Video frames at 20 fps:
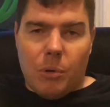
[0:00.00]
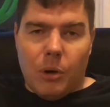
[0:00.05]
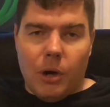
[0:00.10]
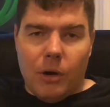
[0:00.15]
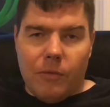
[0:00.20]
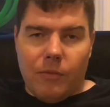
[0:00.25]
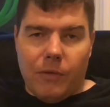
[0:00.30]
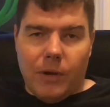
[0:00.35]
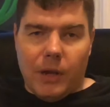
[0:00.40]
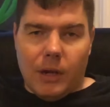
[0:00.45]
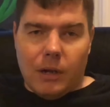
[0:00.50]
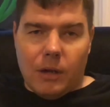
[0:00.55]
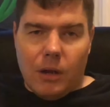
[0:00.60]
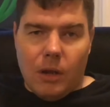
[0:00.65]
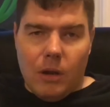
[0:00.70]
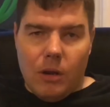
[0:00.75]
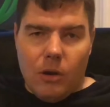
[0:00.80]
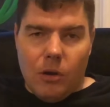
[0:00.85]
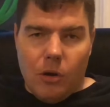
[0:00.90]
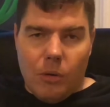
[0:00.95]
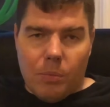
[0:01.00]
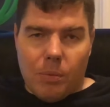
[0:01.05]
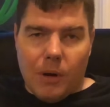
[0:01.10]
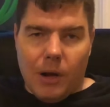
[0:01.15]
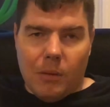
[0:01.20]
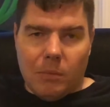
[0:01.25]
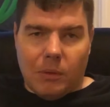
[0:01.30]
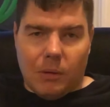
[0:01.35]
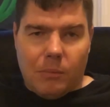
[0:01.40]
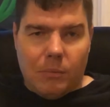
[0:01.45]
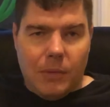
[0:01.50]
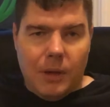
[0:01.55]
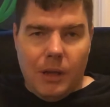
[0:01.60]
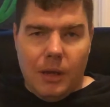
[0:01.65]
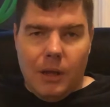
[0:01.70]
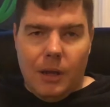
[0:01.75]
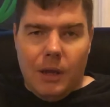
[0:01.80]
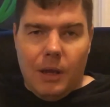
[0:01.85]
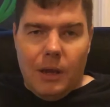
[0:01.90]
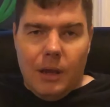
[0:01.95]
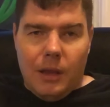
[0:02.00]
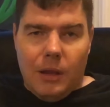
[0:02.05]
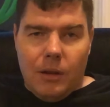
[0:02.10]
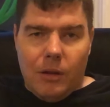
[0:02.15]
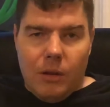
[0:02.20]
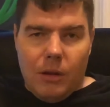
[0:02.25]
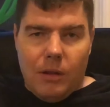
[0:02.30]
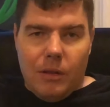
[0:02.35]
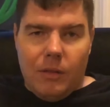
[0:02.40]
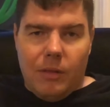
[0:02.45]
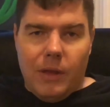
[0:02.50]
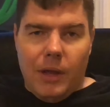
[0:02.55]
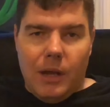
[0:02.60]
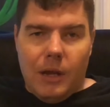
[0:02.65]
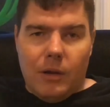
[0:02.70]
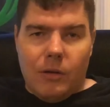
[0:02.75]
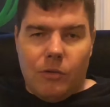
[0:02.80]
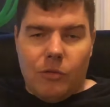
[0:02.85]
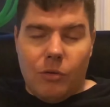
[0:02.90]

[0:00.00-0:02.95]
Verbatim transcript: perfect, no problem. Then